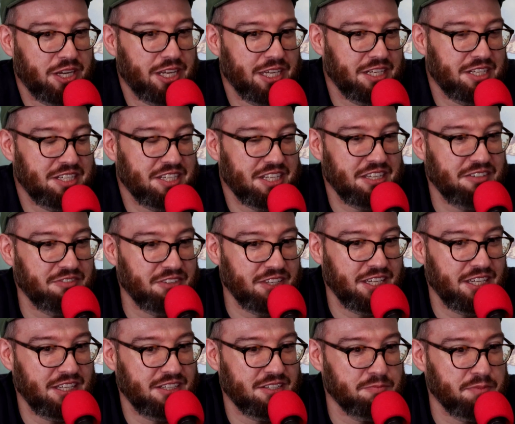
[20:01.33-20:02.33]
a kid
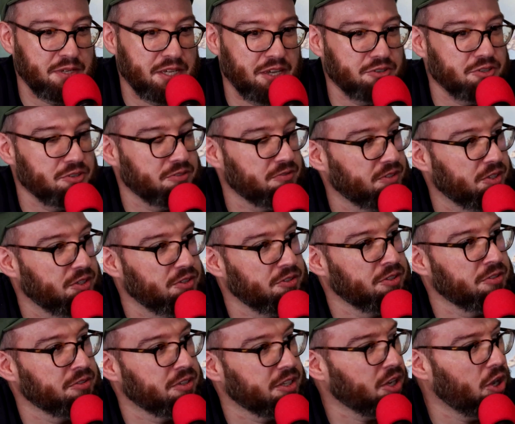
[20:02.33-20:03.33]
TV to be on your phone.
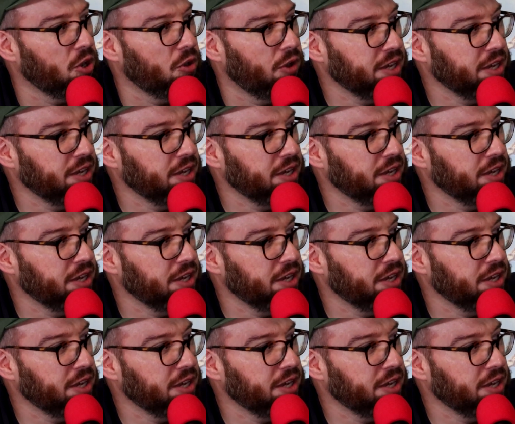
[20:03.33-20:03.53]
And you're like, oh,